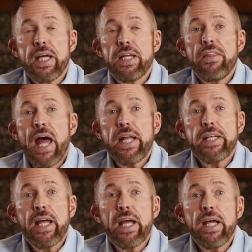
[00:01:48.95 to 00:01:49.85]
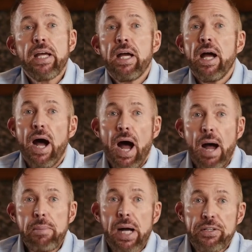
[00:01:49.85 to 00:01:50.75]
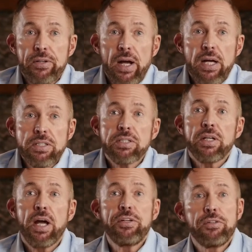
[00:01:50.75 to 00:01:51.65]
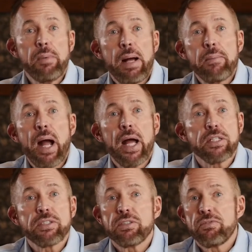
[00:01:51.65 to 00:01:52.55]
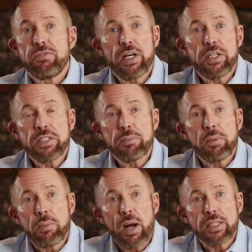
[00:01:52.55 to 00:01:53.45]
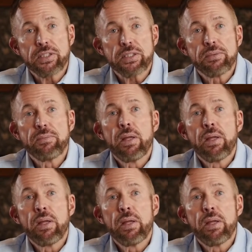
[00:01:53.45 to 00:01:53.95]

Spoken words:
And in that day, I buy your house and you buy my house. It's a very simple process.